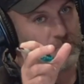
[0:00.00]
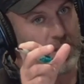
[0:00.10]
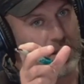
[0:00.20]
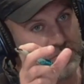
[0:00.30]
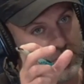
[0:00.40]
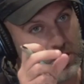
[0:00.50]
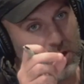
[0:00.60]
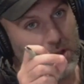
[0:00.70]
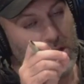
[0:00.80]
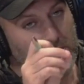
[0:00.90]
medicine,
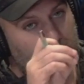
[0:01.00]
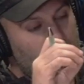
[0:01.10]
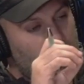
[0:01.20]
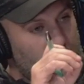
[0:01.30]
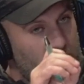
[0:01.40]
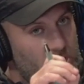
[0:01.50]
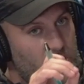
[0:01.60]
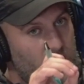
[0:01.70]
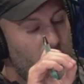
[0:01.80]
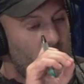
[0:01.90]
it's kind of like
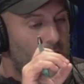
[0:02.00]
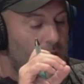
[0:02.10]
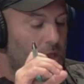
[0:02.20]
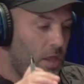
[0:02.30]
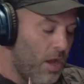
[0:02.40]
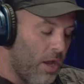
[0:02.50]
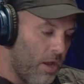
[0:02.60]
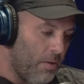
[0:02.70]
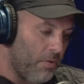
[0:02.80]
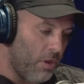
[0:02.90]
the,
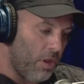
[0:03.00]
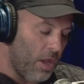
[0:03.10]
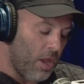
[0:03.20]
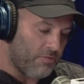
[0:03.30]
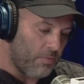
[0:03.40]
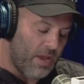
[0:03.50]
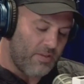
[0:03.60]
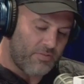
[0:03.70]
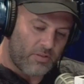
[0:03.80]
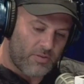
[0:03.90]
it's
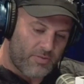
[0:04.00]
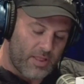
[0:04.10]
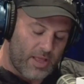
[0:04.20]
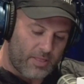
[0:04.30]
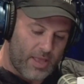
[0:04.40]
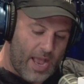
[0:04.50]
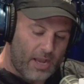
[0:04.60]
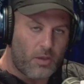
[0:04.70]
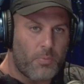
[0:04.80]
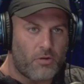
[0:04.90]
amazing to see like the
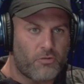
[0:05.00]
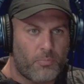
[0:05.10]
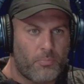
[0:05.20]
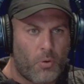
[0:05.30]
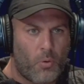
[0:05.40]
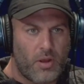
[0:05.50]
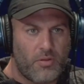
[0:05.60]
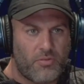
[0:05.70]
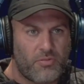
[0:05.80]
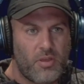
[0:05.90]
acupuncture
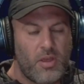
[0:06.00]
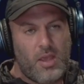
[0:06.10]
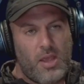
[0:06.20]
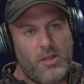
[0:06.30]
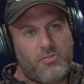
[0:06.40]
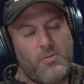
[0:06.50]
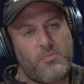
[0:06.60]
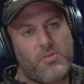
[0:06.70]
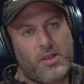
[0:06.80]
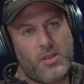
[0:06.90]
points. It seems
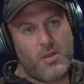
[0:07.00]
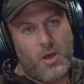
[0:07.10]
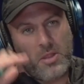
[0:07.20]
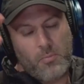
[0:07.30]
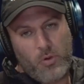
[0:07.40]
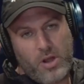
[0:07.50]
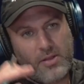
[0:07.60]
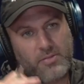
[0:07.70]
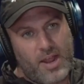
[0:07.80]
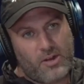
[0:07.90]
like on the
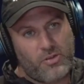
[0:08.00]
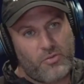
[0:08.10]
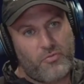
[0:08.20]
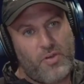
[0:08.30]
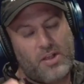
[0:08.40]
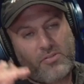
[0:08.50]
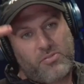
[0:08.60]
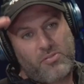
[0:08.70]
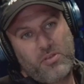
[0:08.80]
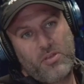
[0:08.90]
meridians, it actually affects,